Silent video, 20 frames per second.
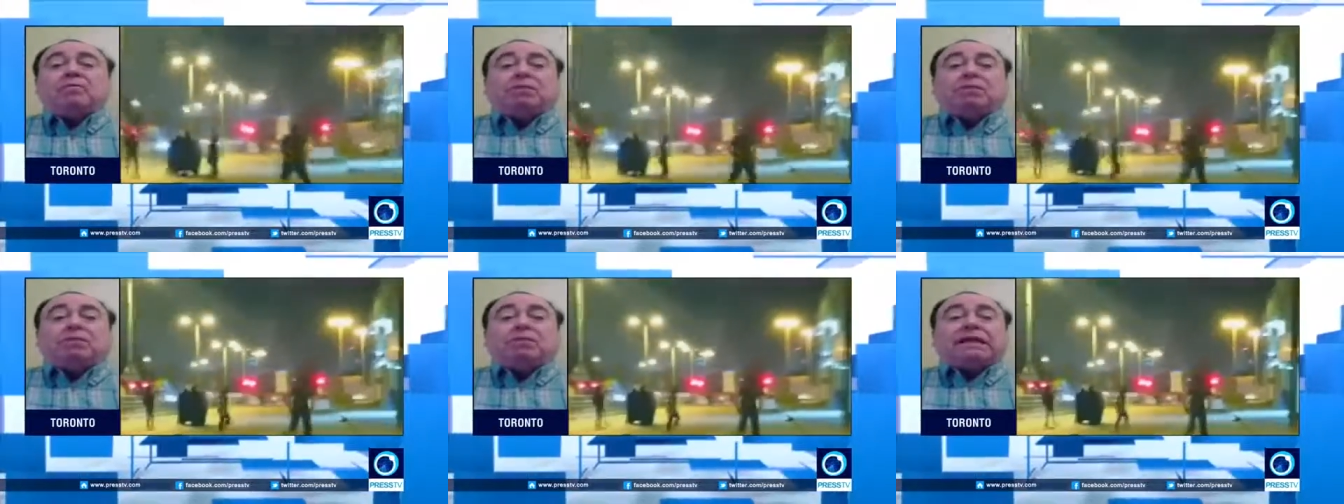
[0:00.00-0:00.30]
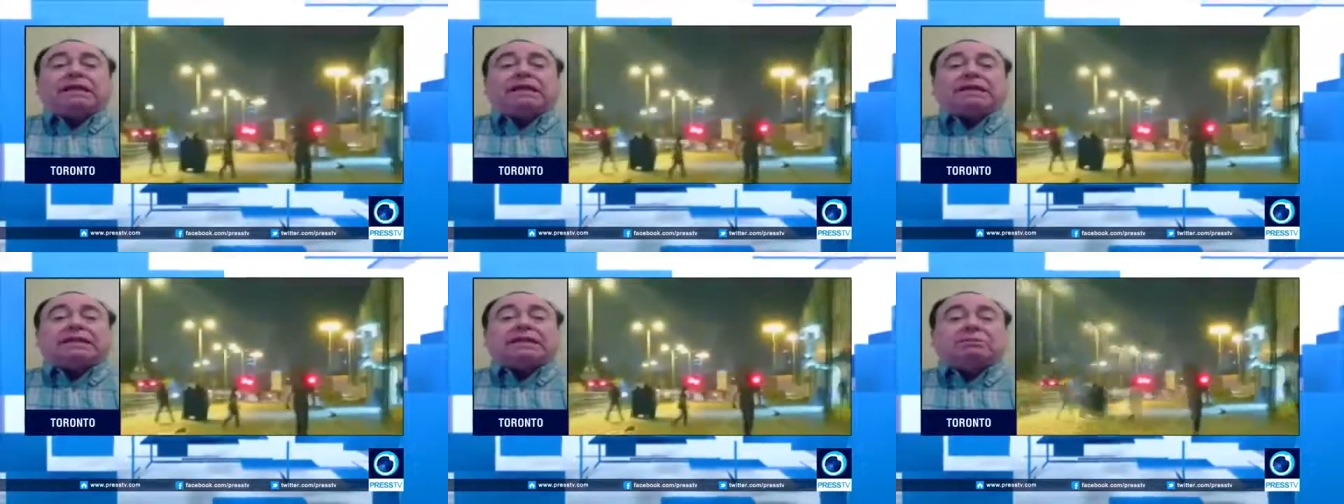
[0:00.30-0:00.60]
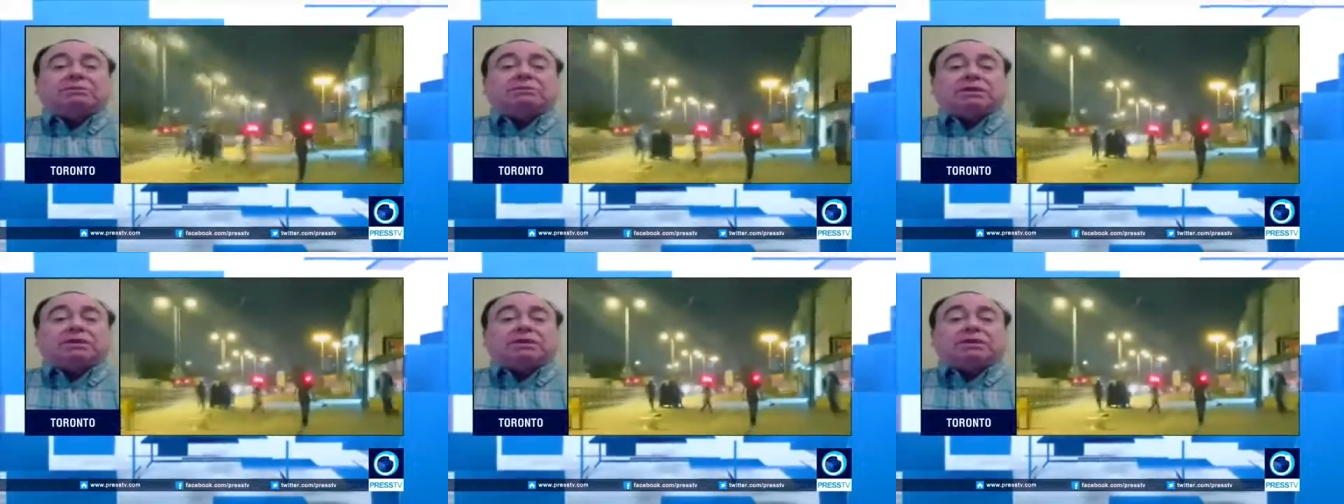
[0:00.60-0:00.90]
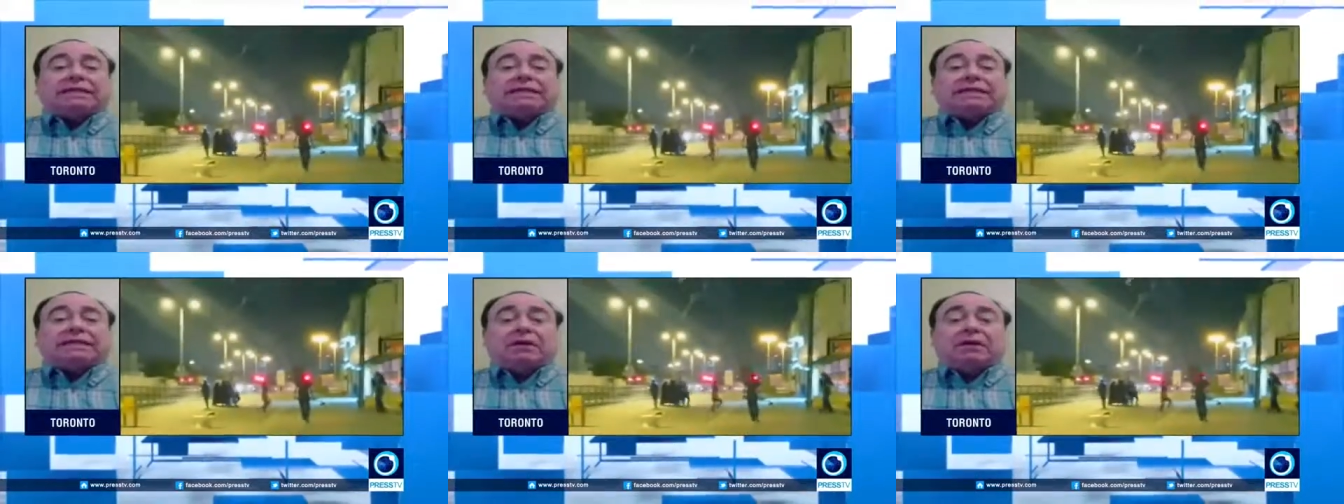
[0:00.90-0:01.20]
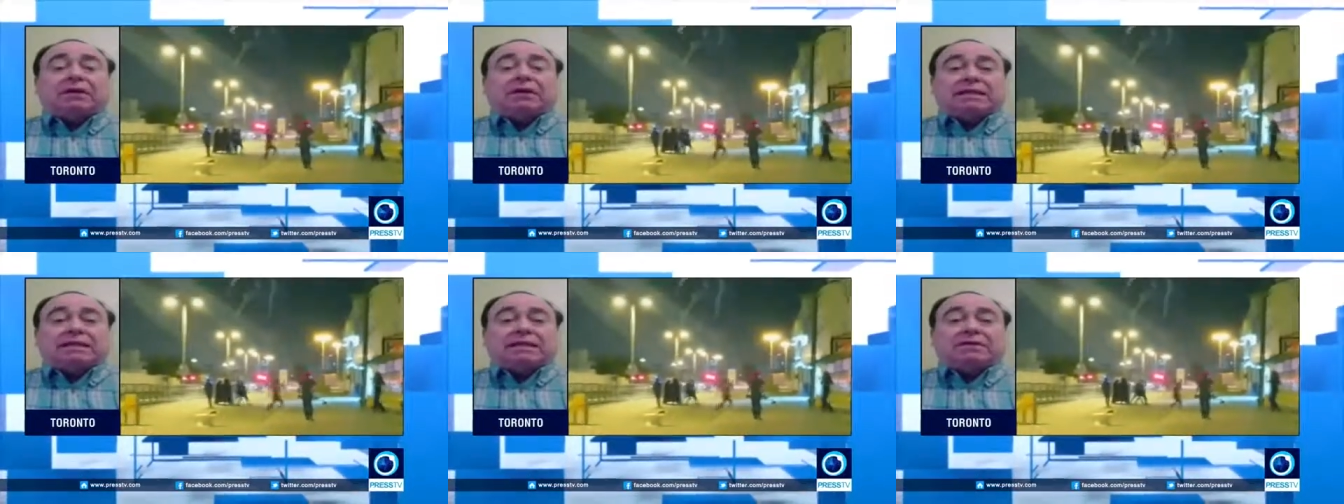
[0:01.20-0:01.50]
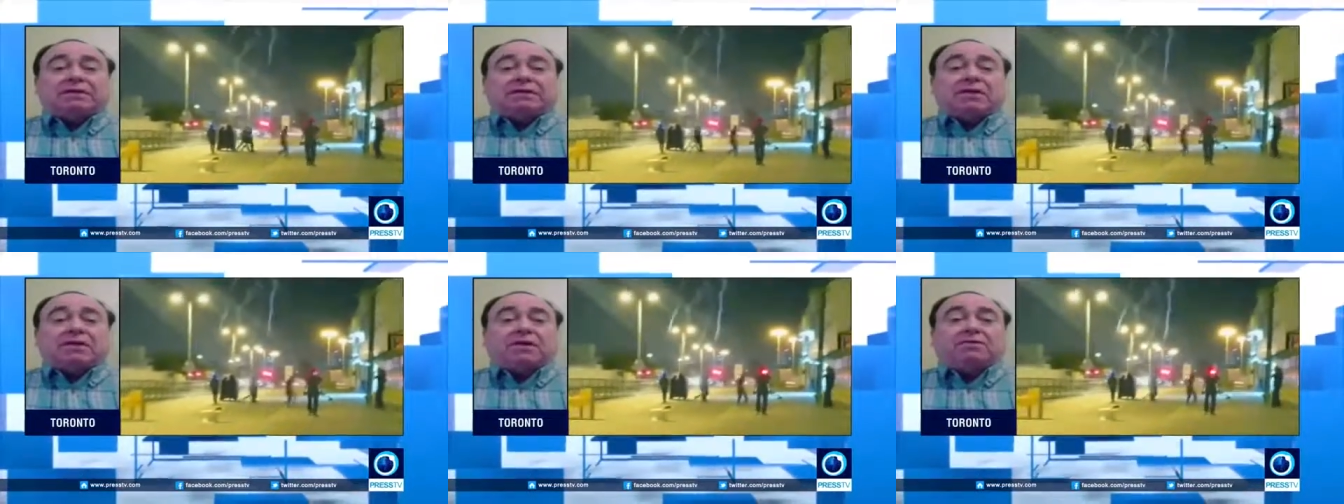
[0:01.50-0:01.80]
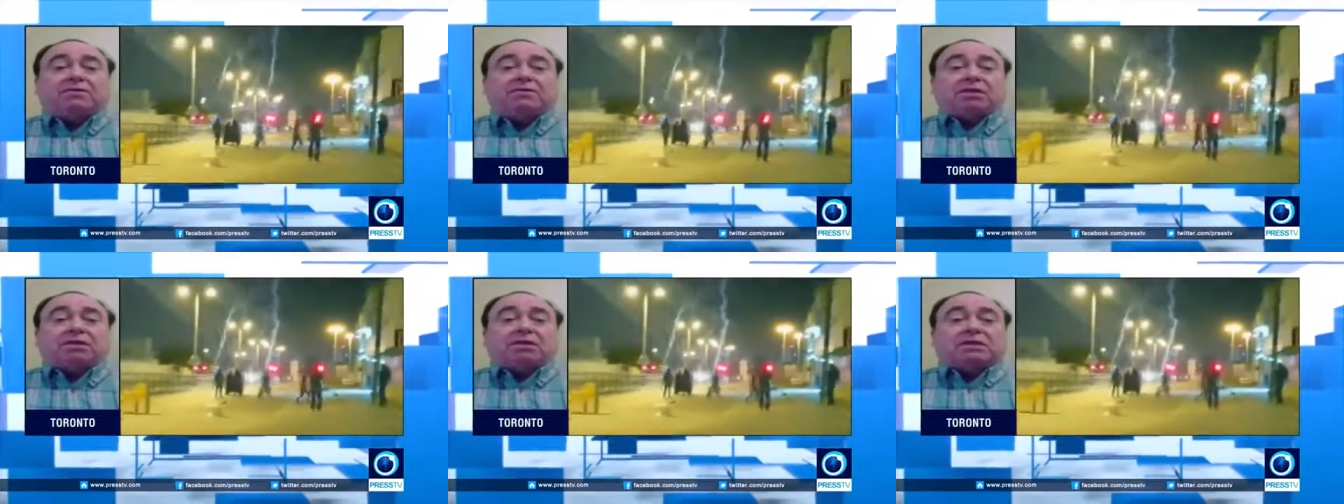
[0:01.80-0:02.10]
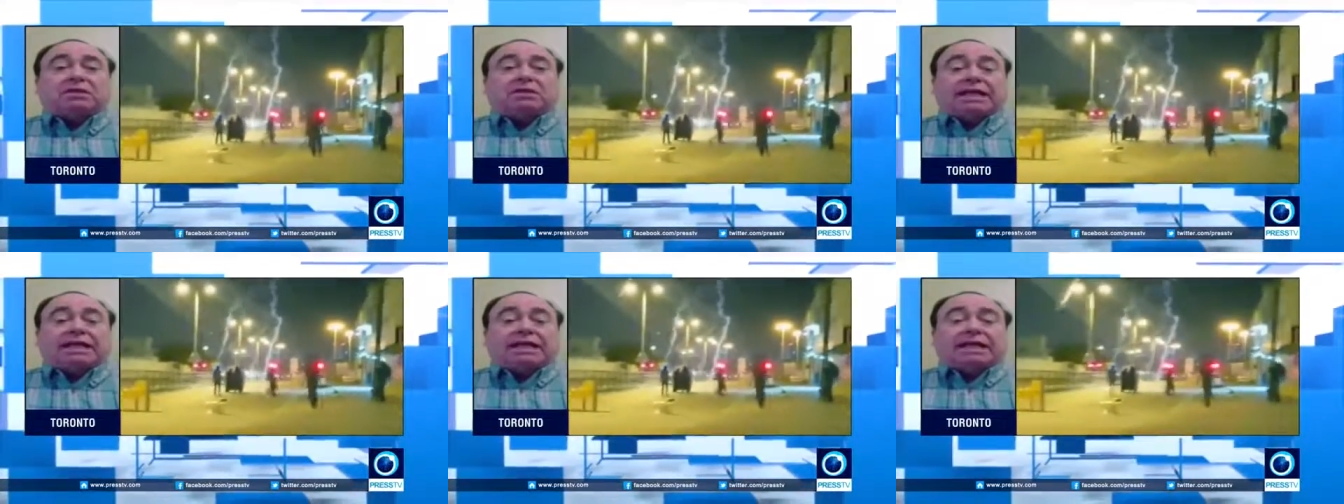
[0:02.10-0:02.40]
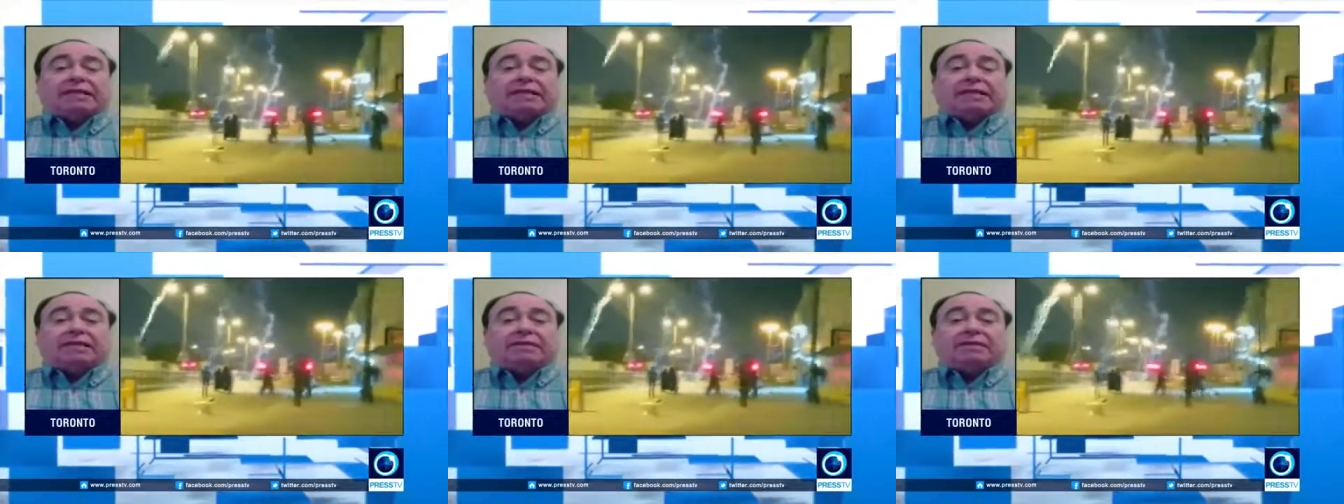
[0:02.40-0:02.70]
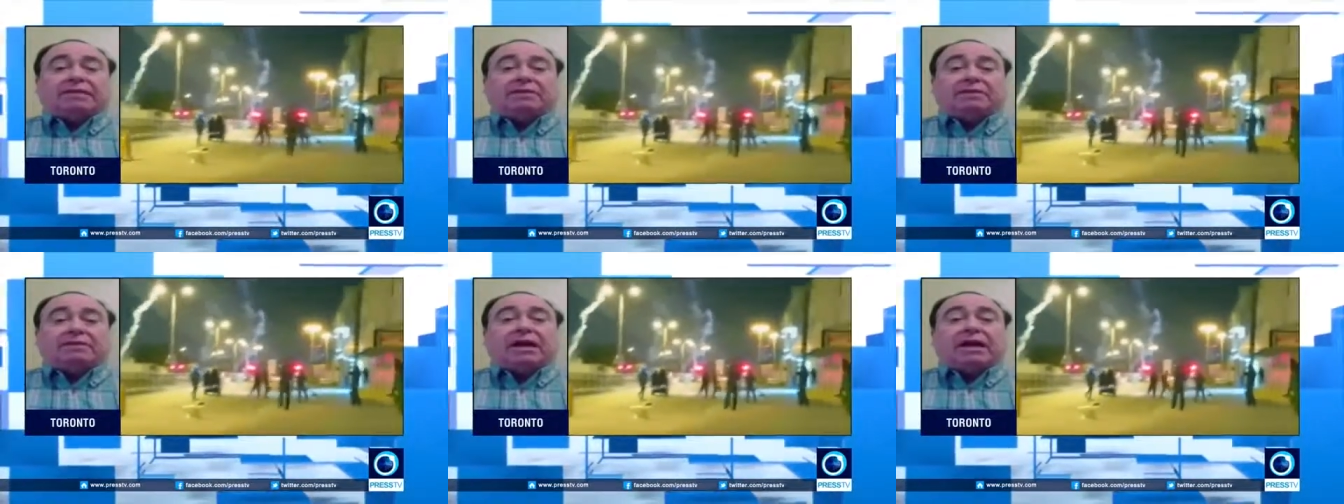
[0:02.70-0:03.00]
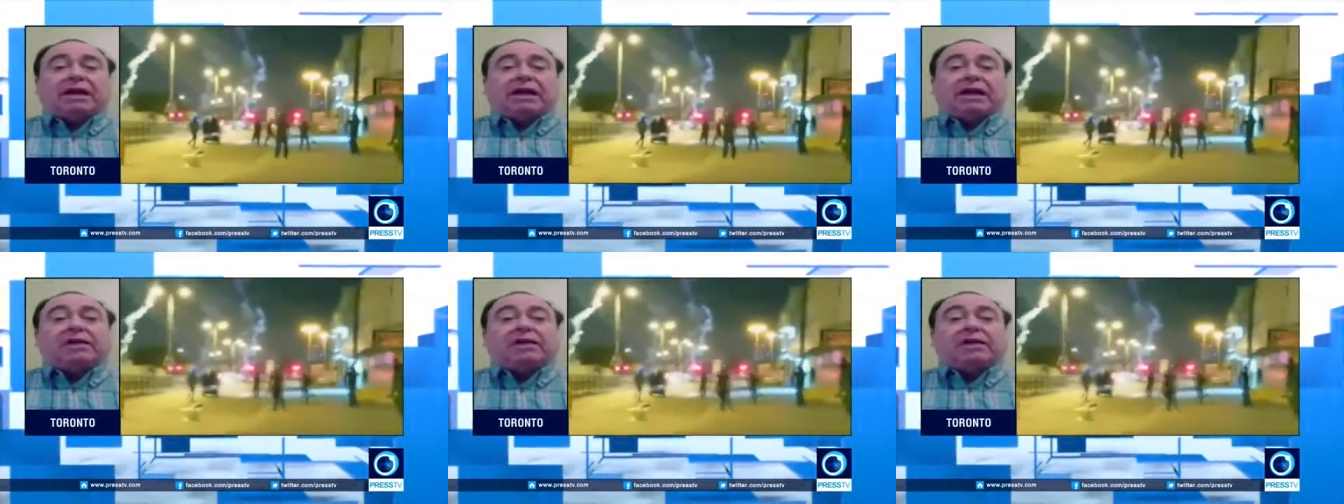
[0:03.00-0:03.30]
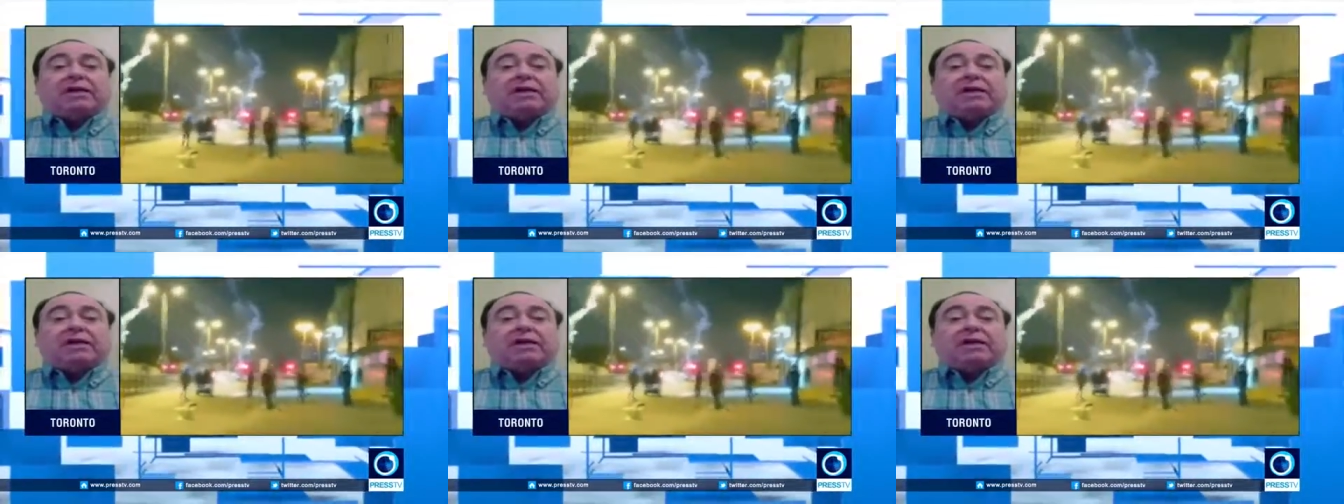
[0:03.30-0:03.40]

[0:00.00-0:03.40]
British, I suppose, the Saudis, and the other feudal states in the area,